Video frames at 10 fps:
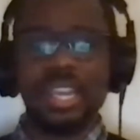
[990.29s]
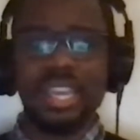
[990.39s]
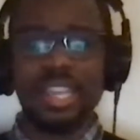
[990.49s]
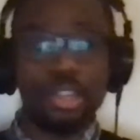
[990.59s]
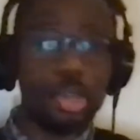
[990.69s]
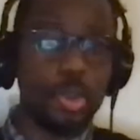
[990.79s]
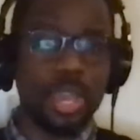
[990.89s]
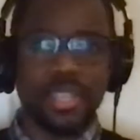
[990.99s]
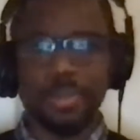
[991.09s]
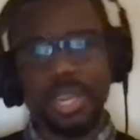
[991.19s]
in the
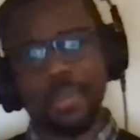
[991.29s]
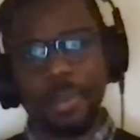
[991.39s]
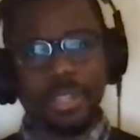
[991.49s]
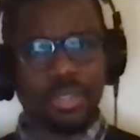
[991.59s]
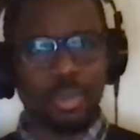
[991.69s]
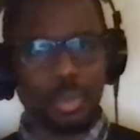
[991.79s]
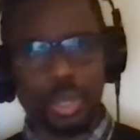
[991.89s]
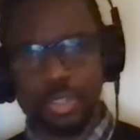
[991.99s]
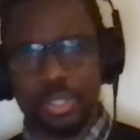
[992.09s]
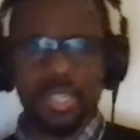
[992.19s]
US, but other parts of the
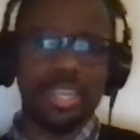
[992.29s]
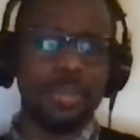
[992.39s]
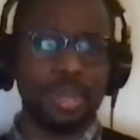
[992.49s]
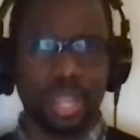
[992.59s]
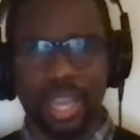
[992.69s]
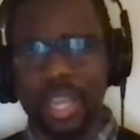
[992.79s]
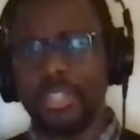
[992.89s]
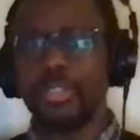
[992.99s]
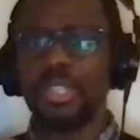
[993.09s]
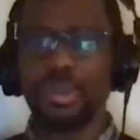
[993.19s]
world, you see Gimlet and
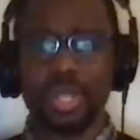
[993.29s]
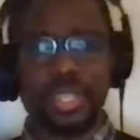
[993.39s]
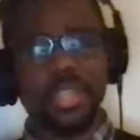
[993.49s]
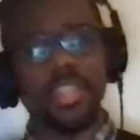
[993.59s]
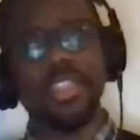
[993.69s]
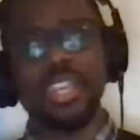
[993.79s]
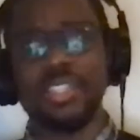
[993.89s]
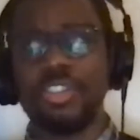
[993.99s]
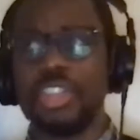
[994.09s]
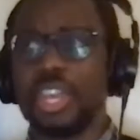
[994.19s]
you see all these other things,
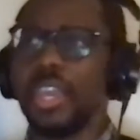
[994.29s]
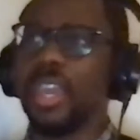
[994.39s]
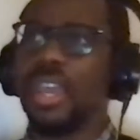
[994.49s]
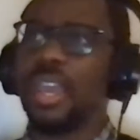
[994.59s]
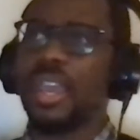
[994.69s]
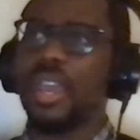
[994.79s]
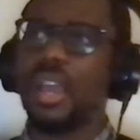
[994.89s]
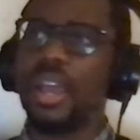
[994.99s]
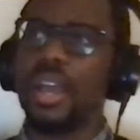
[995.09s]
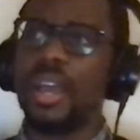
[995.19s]
and you think,
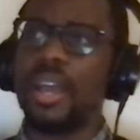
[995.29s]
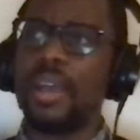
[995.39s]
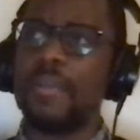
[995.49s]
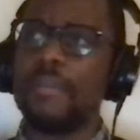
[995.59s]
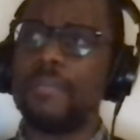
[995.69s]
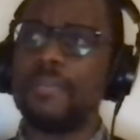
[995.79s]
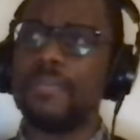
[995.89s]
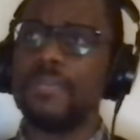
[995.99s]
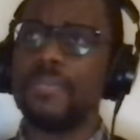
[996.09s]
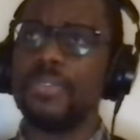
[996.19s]
um,
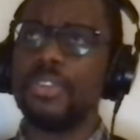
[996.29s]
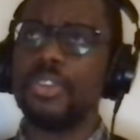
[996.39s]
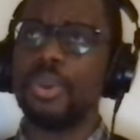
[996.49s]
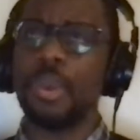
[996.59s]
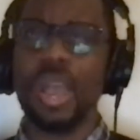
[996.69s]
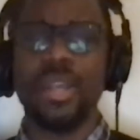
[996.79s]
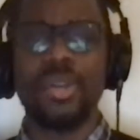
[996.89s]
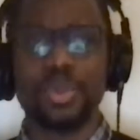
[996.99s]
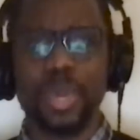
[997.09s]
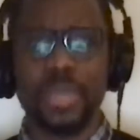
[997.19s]
you know, why
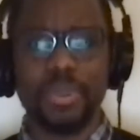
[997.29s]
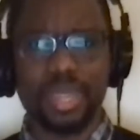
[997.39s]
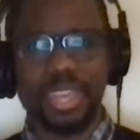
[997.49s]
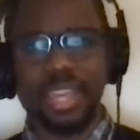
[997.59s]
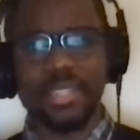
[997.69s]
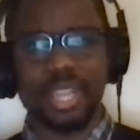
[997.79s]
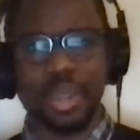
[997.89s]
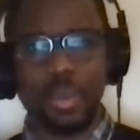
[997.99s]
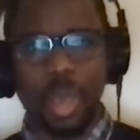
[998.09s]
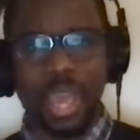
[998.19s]
couldn't we be that?
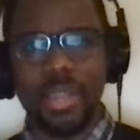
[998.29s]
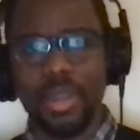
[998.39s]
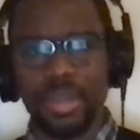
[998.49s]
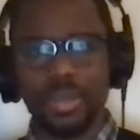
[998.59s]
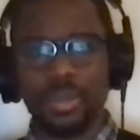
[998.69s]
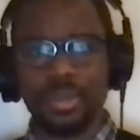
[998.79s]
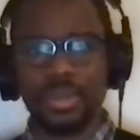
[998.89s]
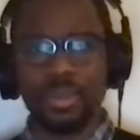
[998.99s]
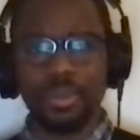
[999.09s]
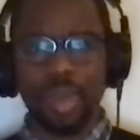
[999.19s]
Like, why couldn't
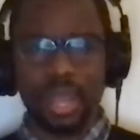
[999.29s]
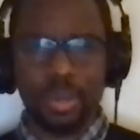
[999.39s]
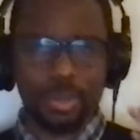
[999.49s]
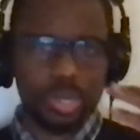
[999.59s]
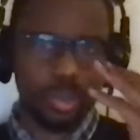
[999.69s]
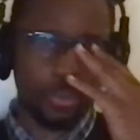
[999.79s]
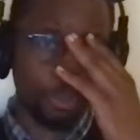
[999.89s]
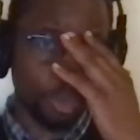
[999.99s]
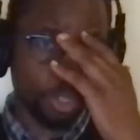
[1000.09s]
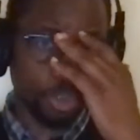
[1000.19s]
why couldn't we do a
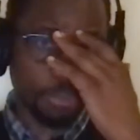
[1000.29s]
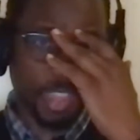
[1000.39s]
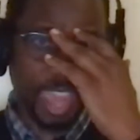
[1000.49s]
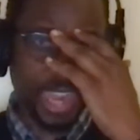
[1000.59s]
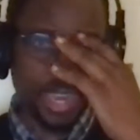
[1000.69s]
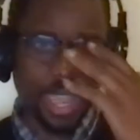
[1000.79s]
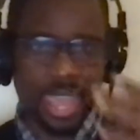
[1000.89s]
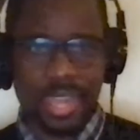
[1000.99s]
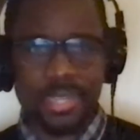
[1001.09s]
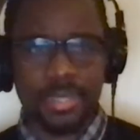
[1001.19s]
version of that
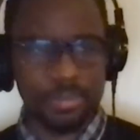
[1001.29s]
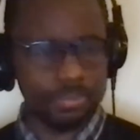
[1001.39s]
and